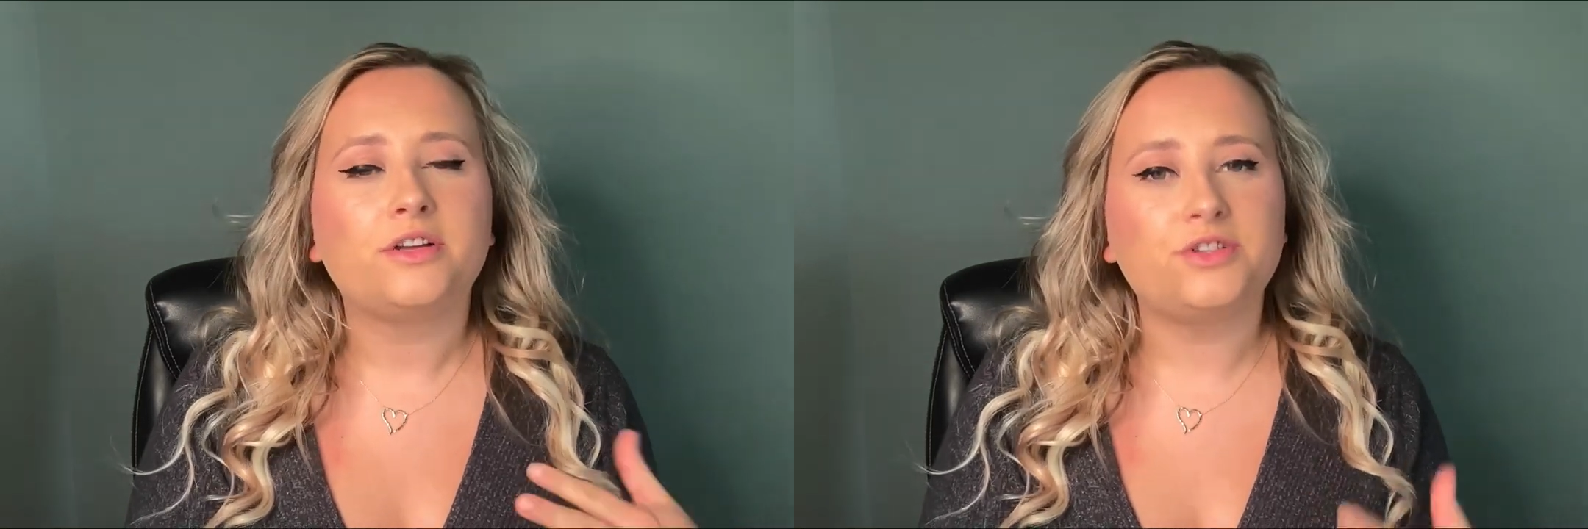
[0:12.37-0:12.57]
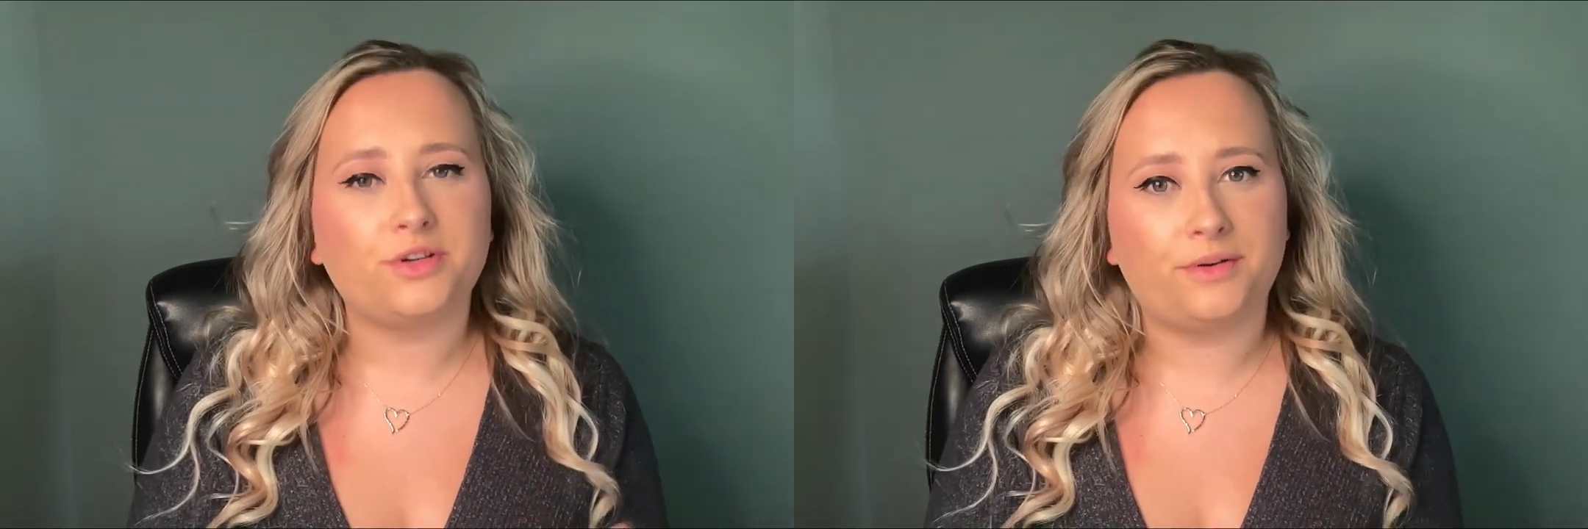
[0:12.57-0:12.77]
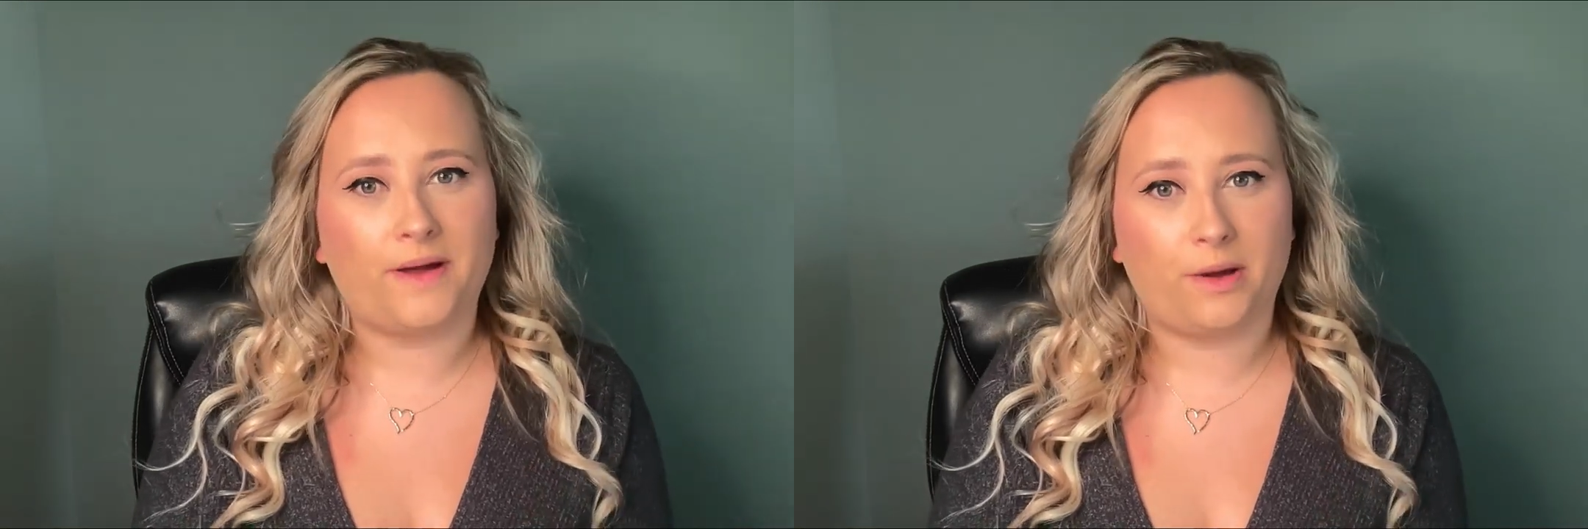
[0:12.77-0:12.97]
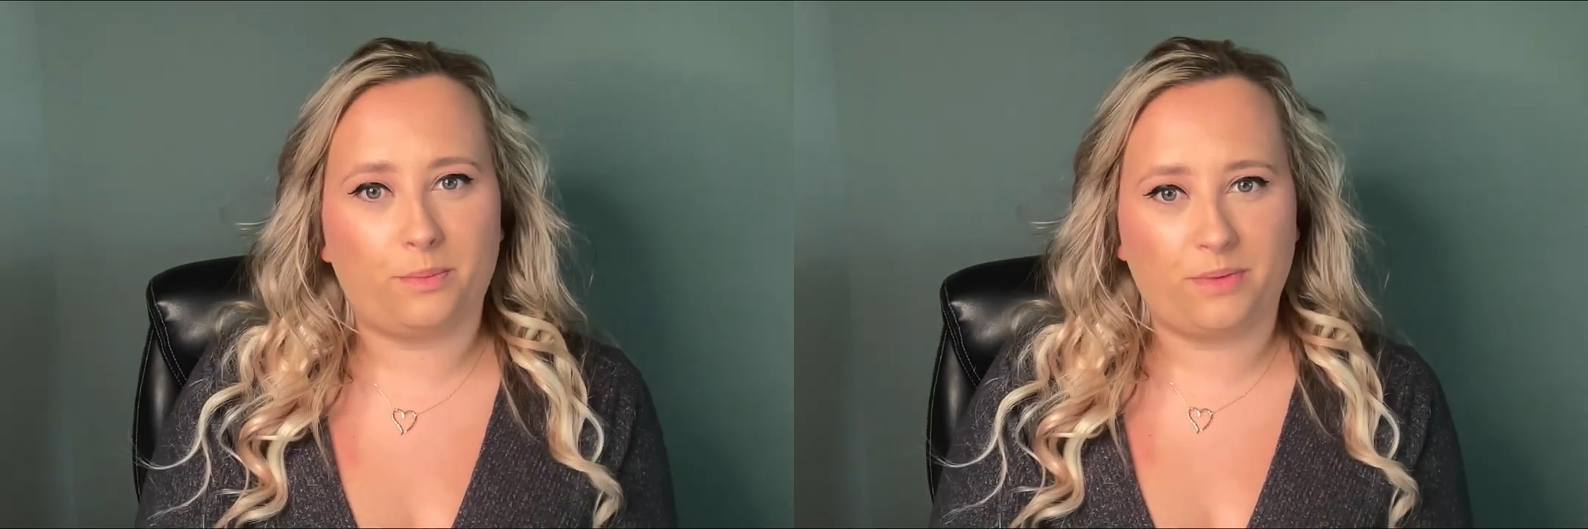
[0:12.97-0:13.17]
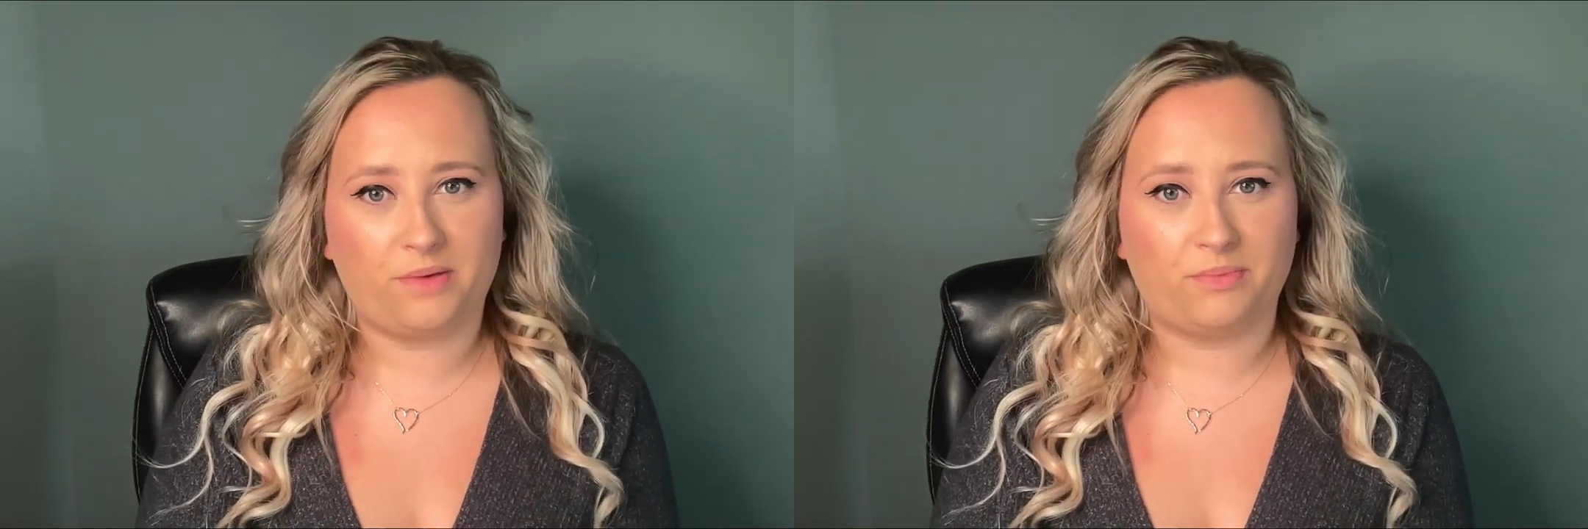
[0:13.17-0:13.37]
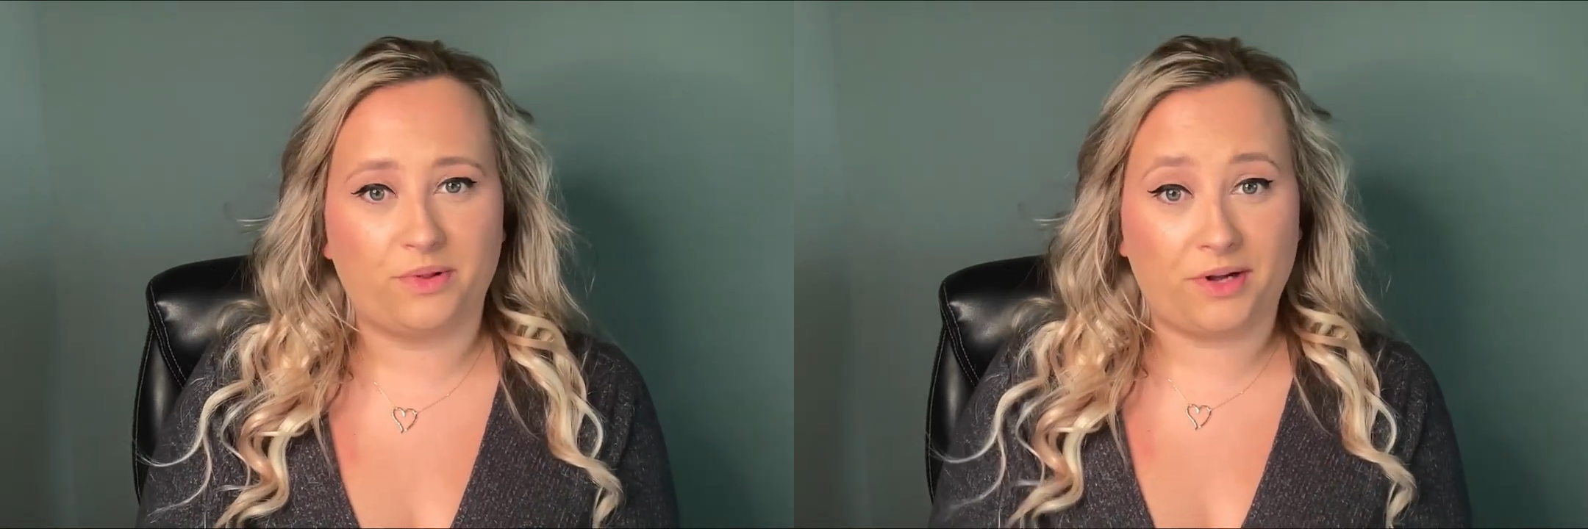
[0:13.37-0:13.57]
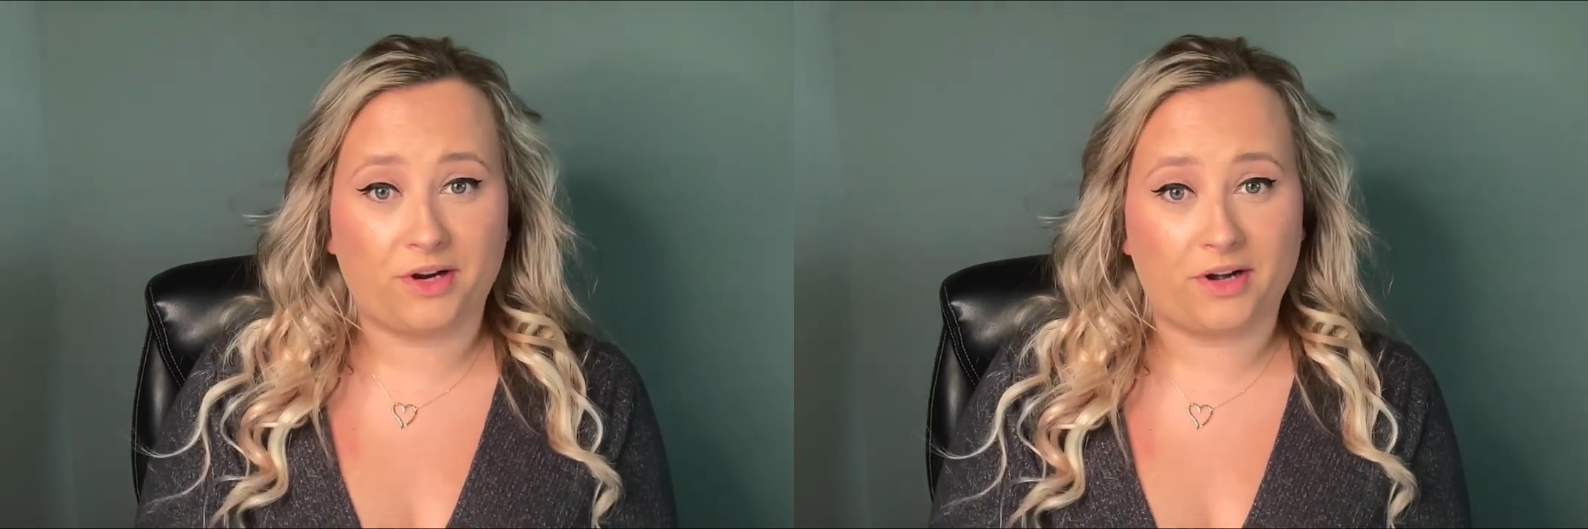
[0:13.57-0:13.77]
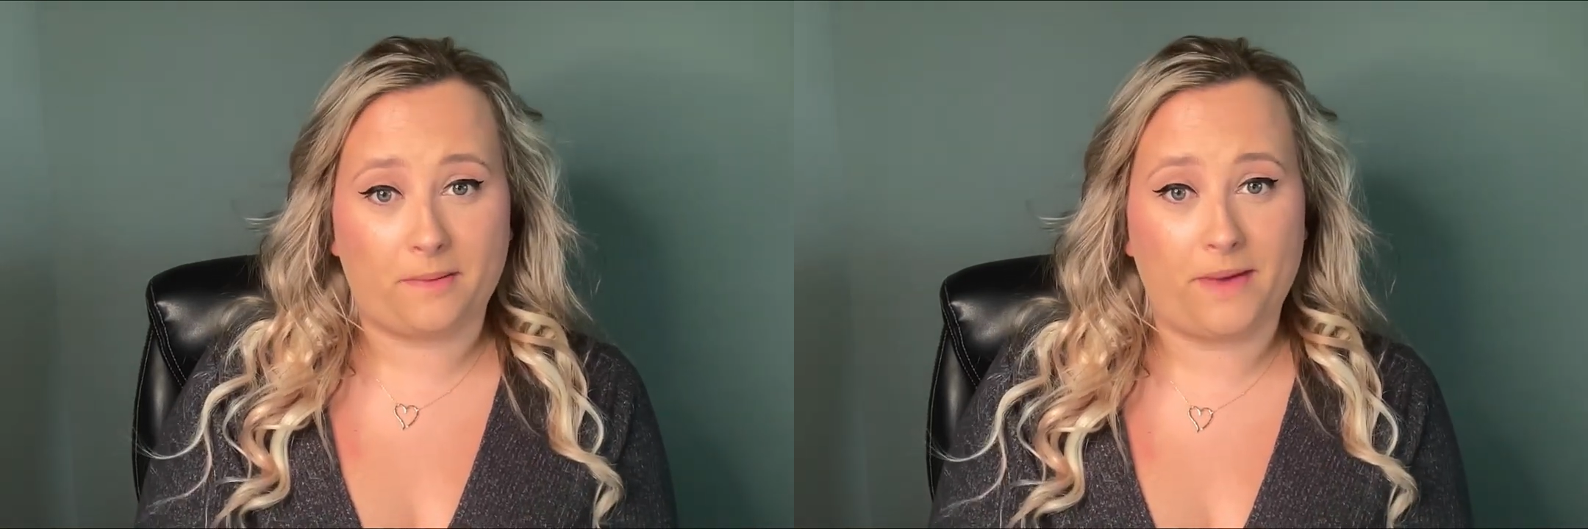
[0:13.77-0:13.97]
to help people
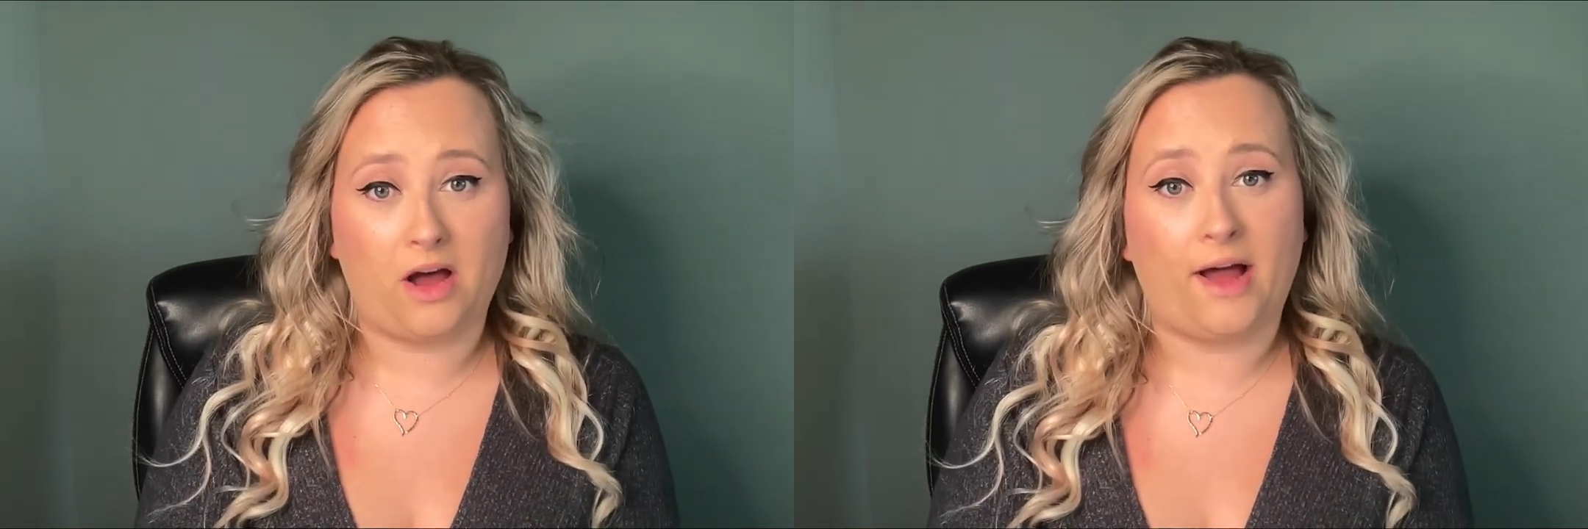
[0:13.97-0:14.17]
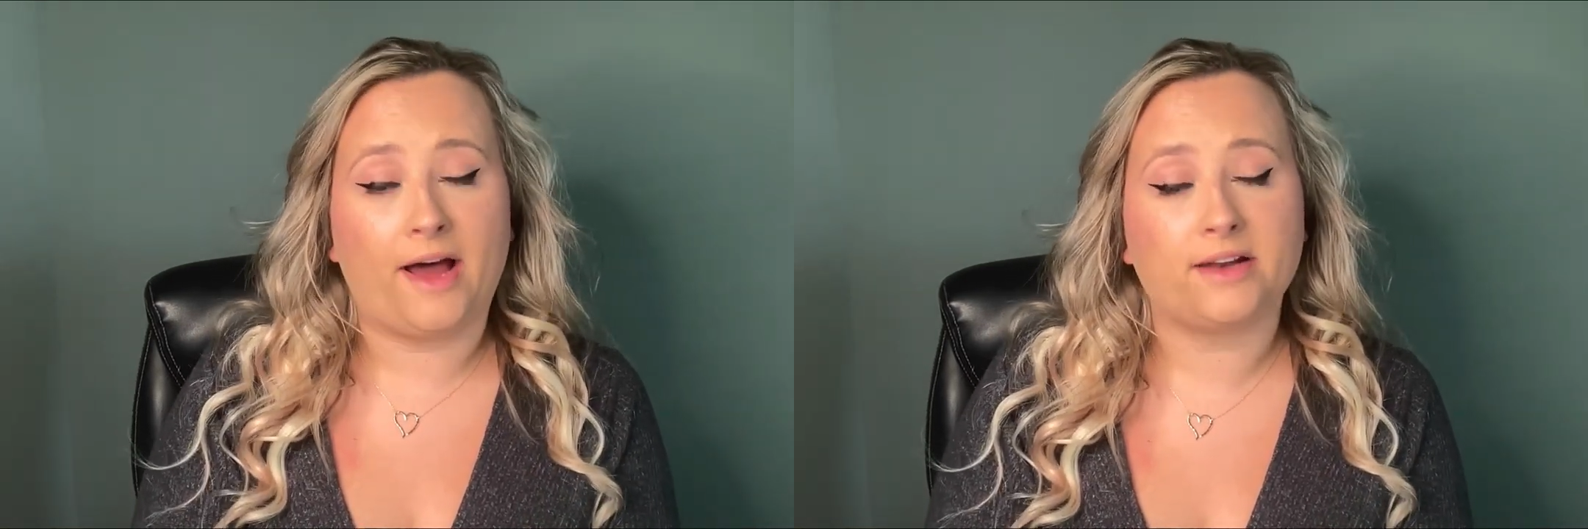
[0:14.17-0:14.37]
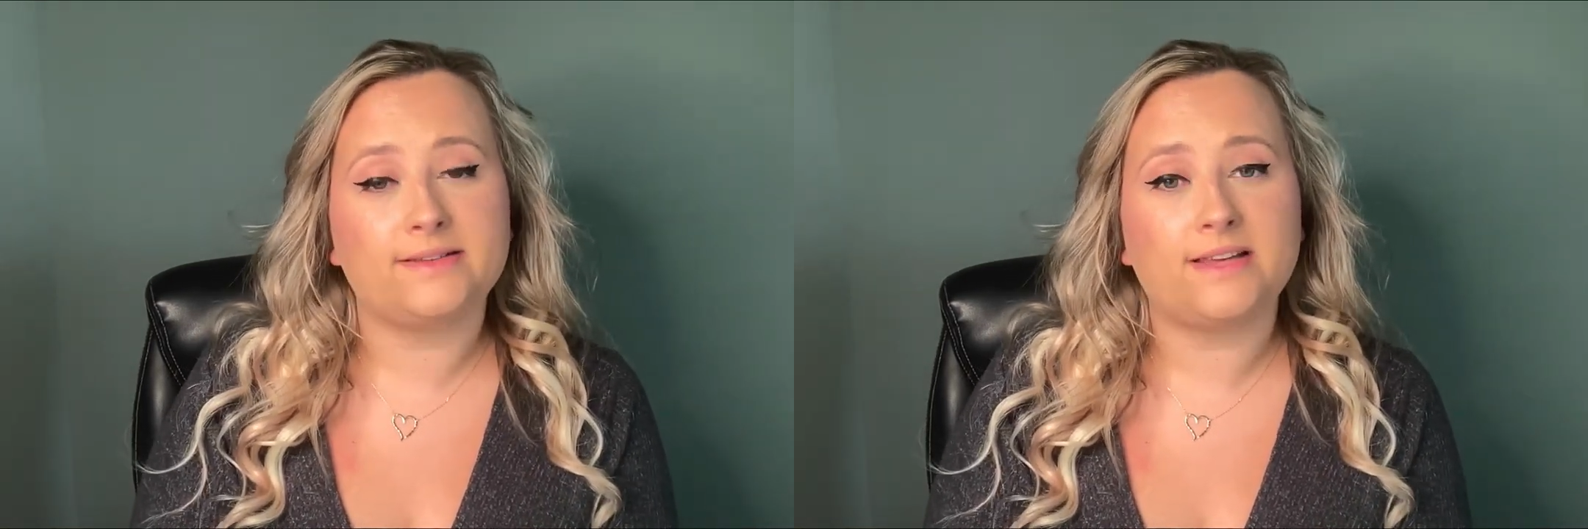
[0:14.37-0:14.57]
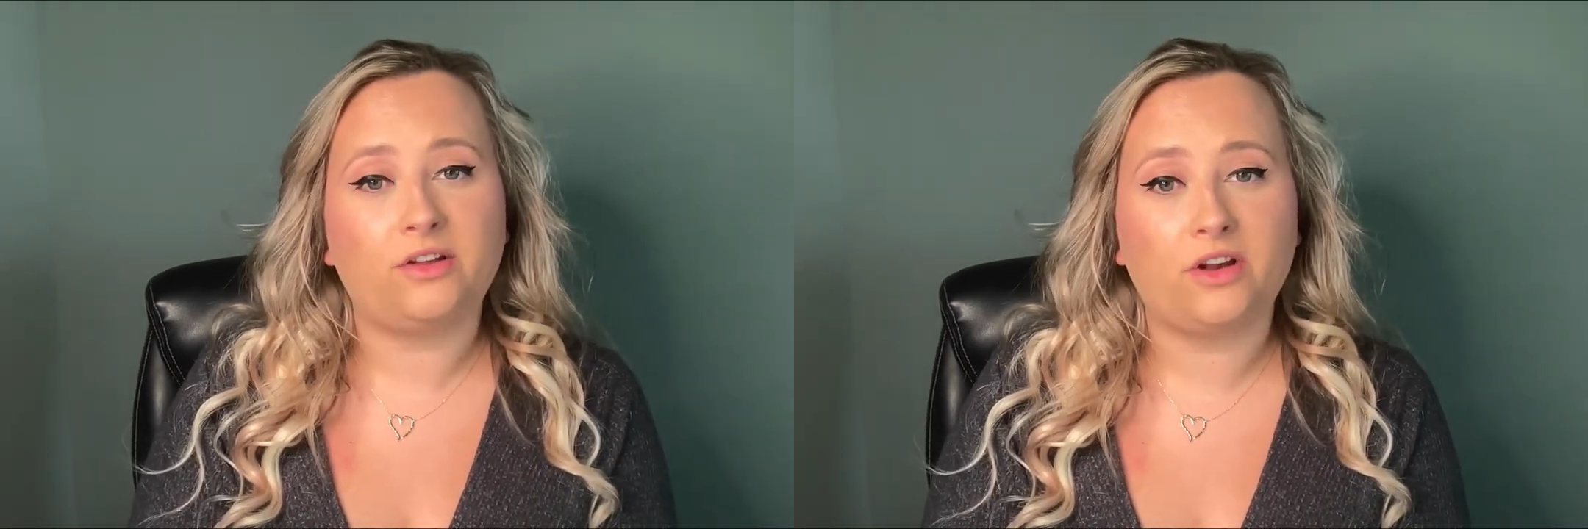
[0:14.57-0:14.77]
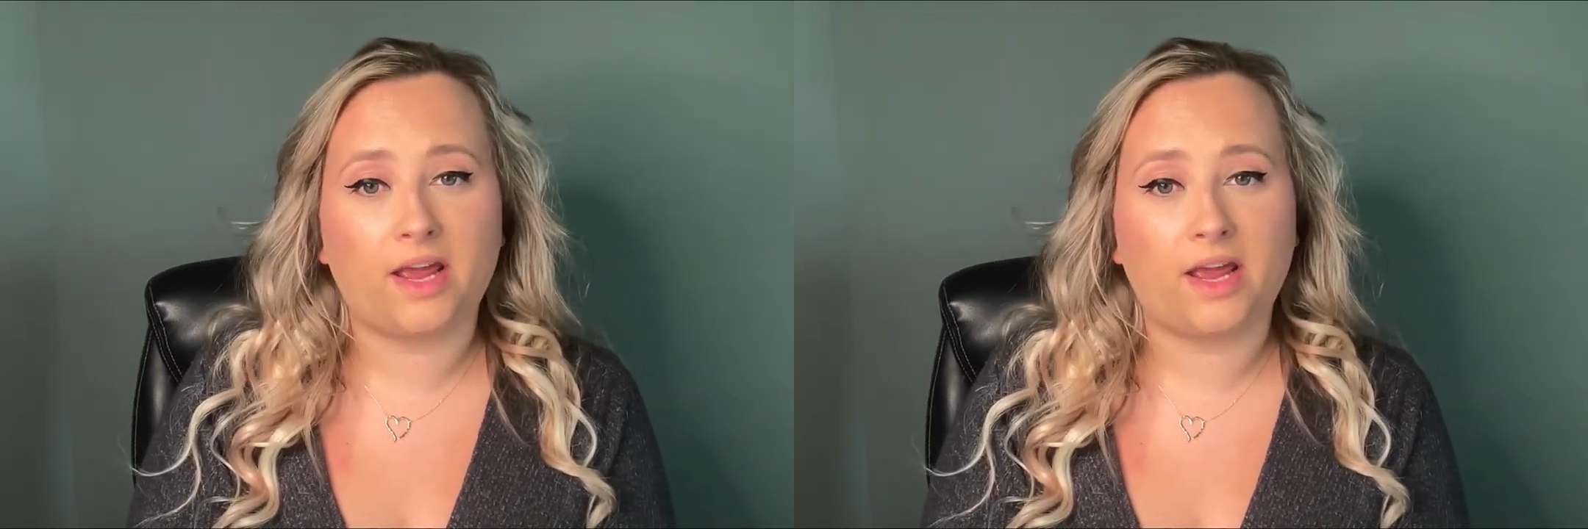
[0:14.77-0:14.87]
learn about how to sell